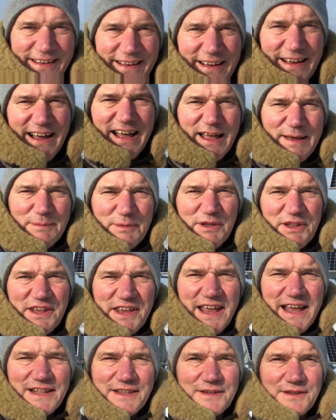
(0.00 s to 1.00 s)
I'm at the
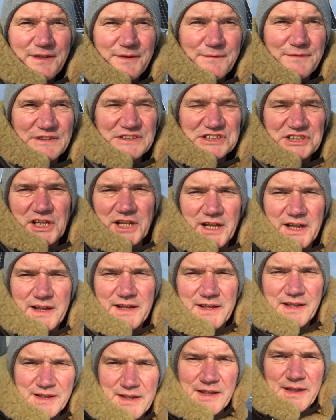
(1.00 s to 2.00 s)
end of the Wisła
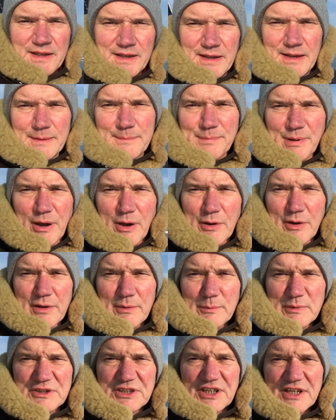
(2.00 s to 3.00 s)
in
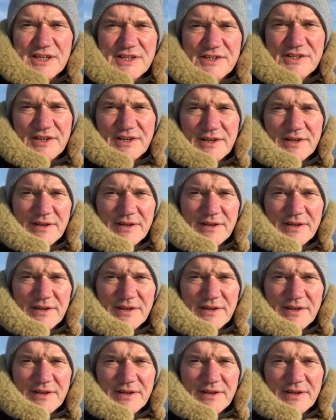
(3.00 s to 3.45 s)
Poland, which is